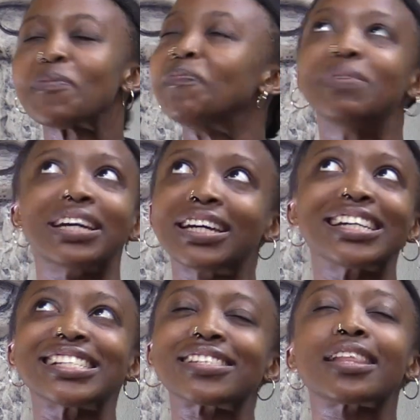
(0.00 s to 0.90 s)

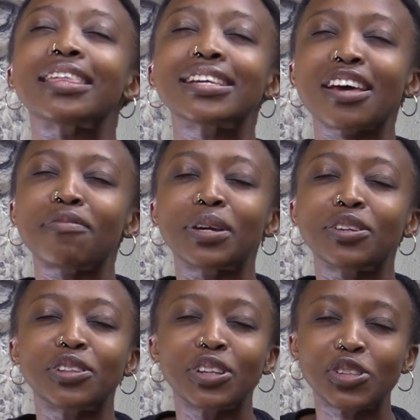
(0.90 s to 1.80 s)
Because things have
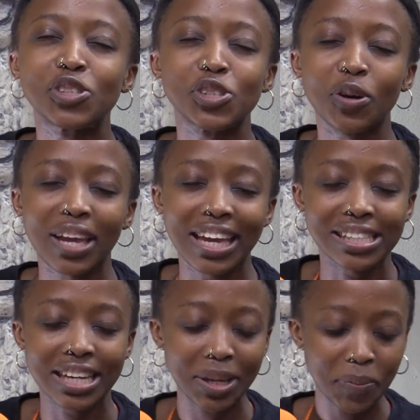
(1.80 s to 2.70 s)
been so
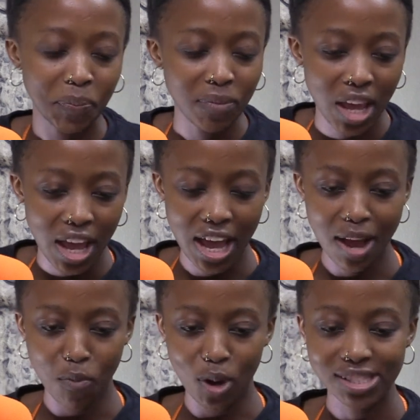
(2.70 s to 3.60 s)
hectic.
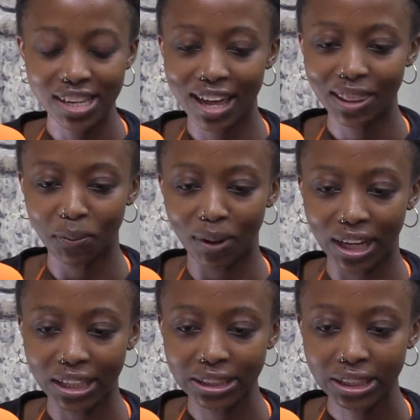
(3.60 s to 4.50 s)
What's another
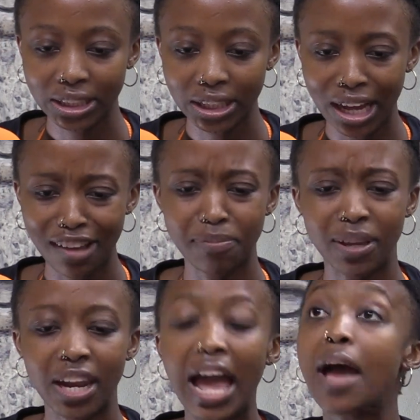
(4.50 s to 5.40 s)
one?
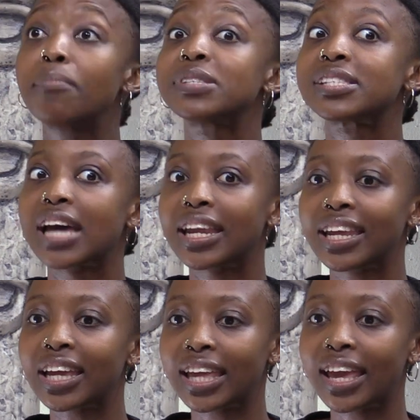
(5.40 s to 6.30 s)
I'm
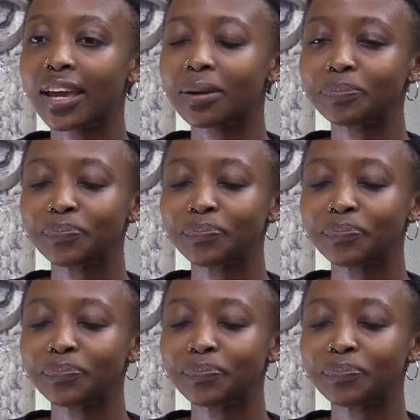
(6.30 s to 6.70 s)
studying again.